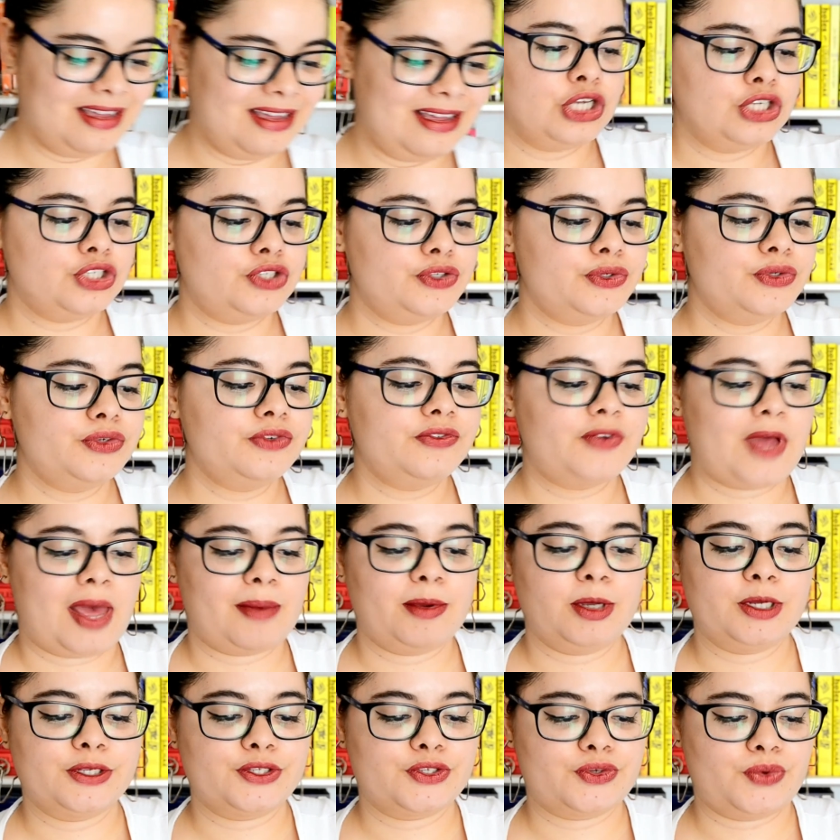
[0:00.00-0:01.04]
2
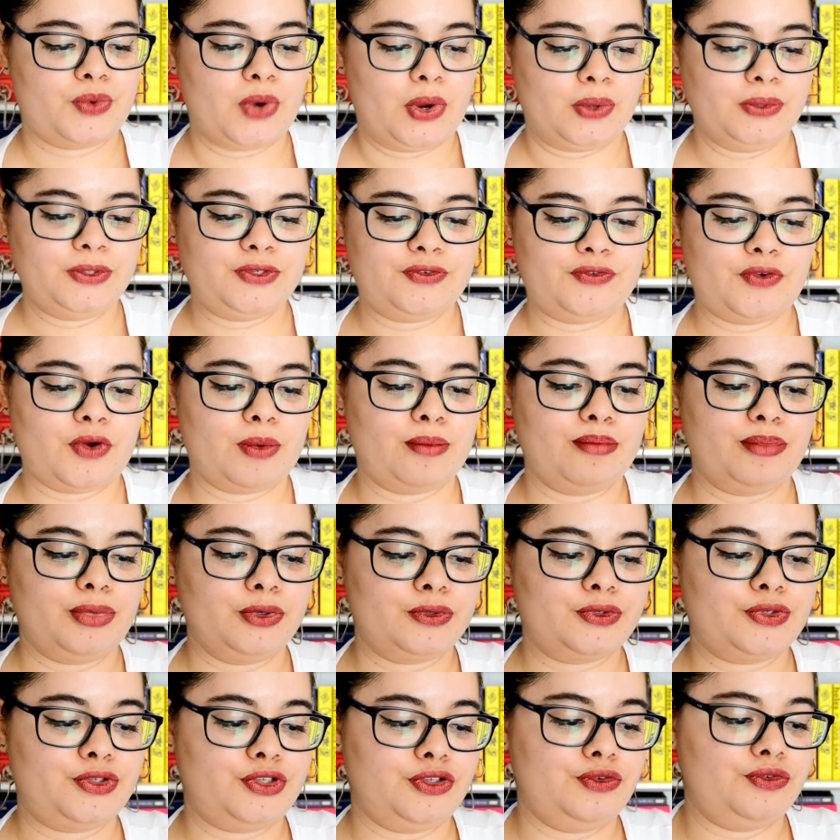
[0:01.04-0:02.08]
fabulous quotes from
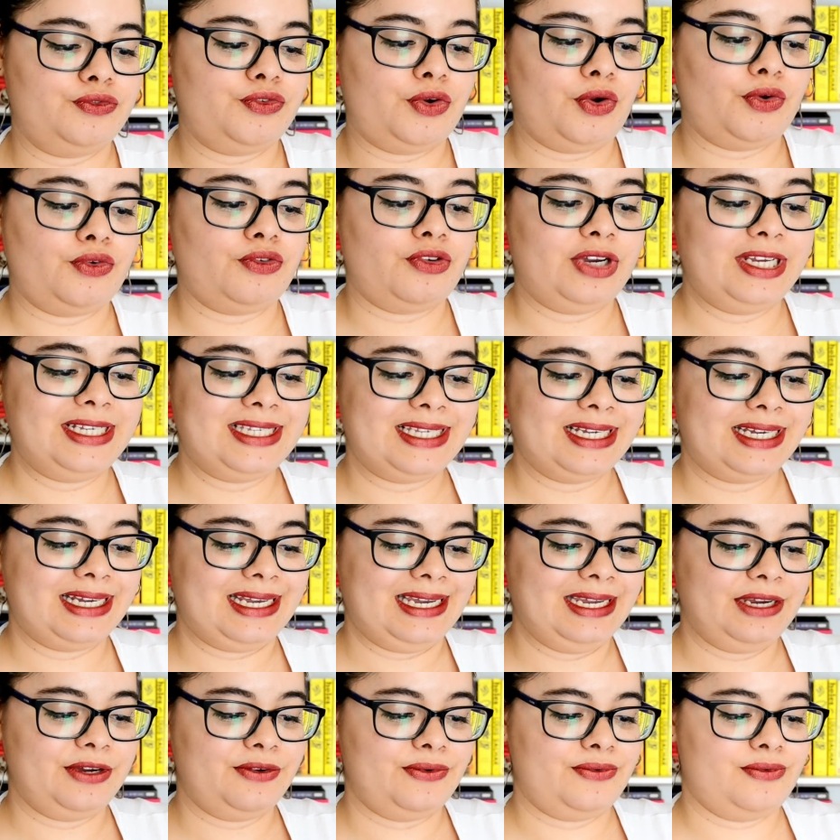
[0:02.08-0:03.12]
books you've
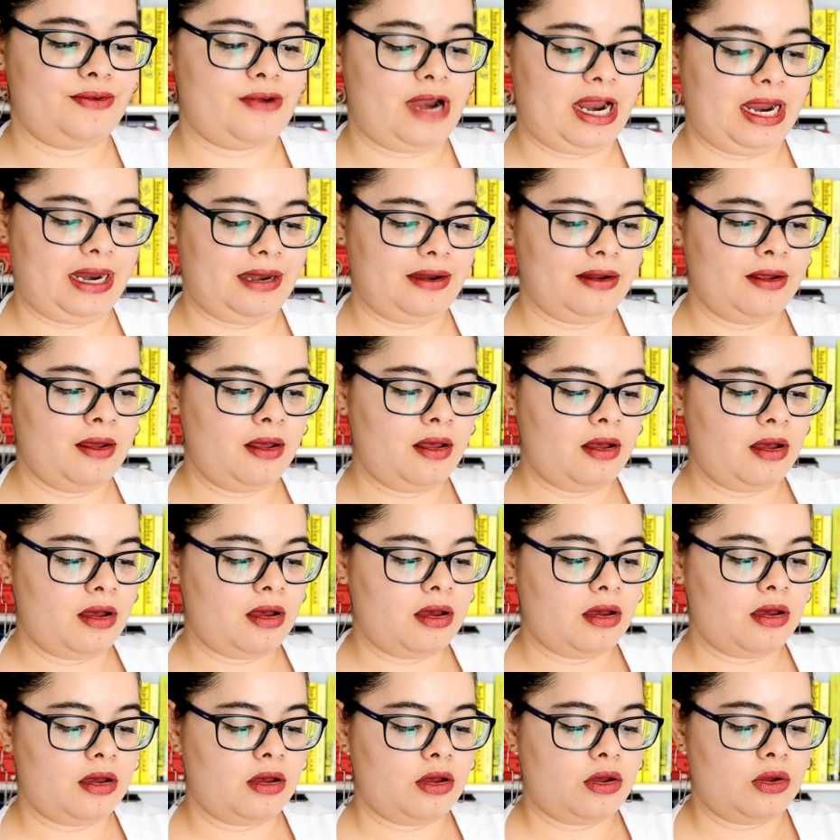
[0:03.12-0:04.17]
recently read.
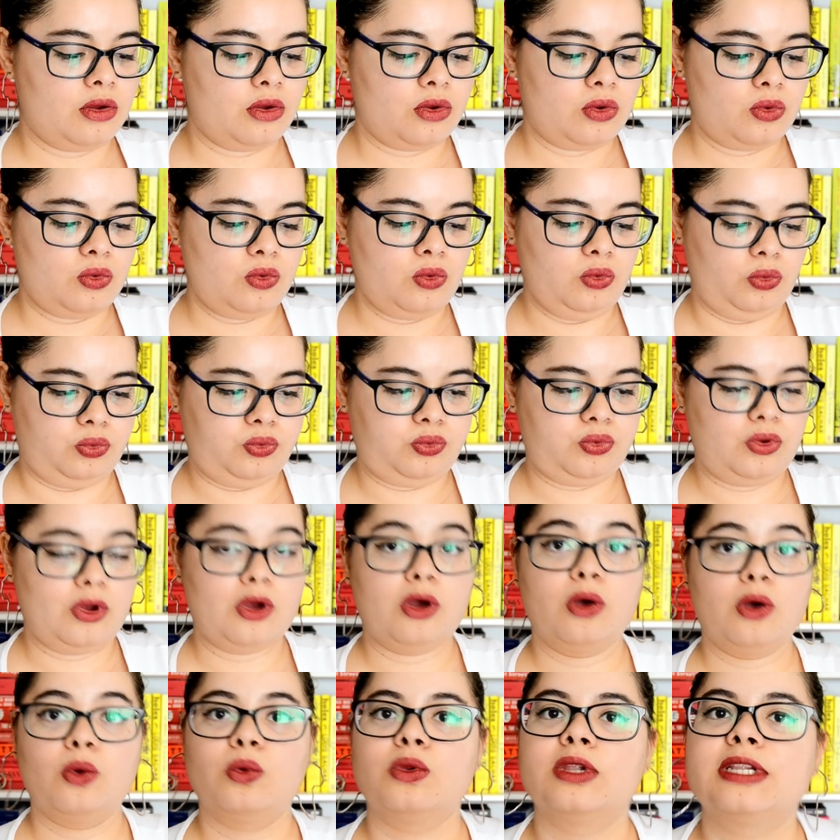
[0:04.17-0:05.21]
Oof.
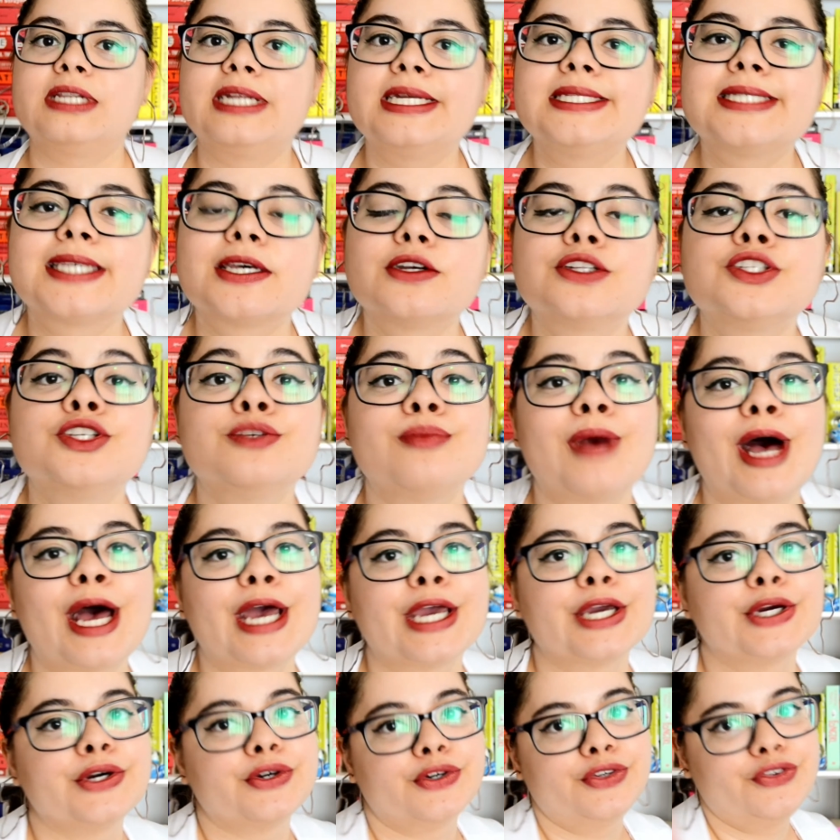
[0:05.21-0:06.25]
Let's go to my
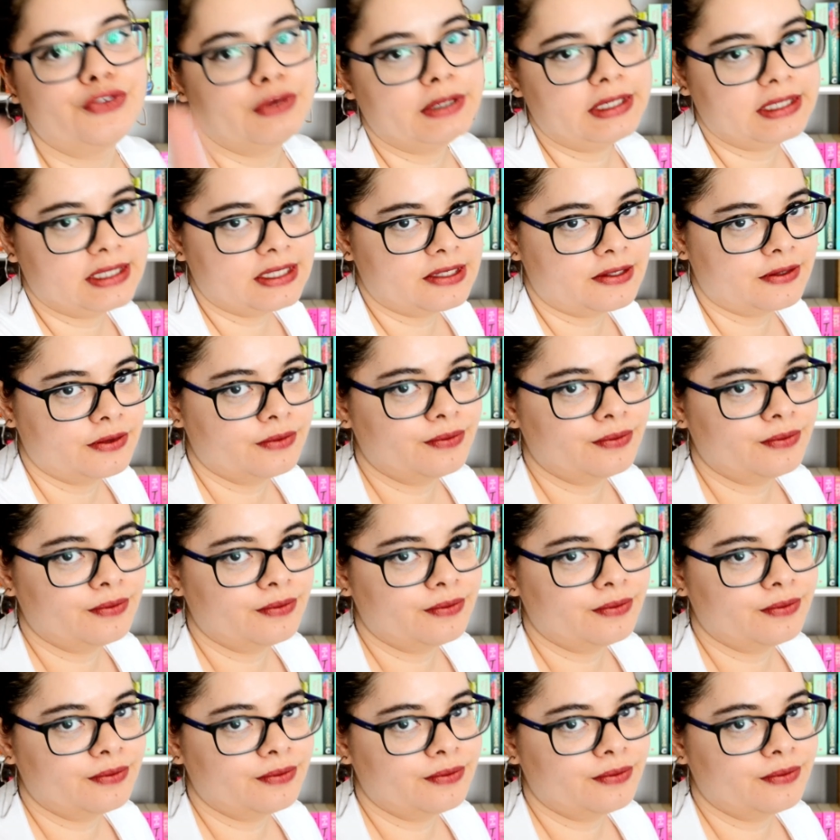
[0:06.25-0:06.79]
Goodreads.